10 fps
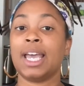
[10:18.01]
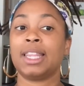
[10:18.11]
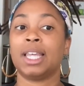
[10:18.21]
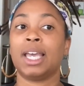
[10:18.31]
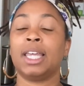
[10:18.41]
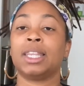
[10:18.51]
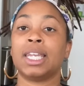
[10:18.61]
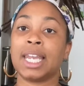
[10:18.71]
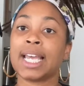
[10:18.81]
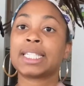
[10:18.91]
and then the
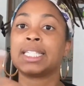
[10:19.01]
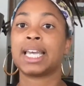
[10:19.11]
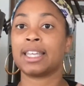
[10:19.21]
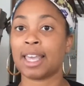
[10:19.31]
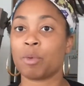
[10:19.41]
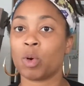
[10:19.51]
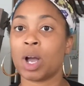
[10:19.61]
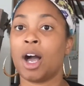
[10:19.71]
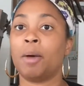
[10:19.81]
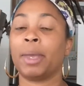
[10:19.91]
next day they will
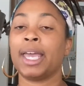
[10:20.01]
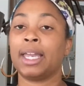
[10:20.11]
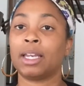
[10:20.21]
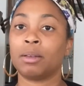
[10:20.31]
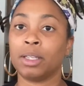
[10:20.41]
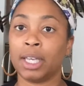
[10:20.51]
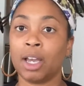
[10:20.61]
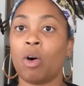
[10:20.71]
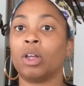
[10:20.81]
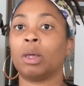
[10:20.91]
come and
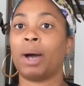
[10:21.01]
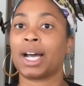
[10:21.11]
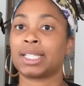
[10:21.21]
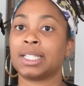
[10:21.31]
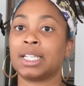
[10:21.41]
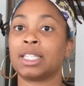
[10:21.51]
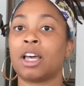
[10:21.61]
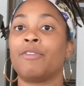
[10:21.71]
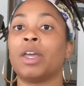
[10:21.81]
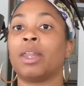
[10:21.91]
get all the boxes and
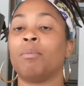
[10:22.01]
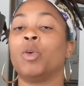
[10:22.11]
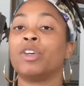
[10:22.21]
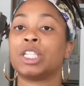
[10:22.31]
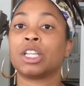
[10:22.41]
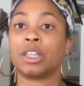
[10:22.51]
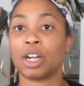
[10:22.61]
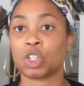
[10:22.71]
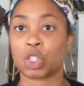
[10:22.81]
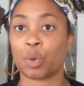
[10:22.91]
stuff and then move it to
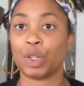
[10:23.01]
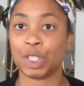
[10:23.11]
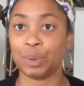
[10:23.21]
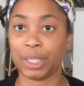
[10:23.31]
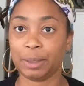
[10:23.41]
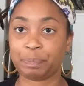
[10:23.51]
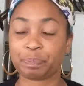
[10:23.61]
their storage unit.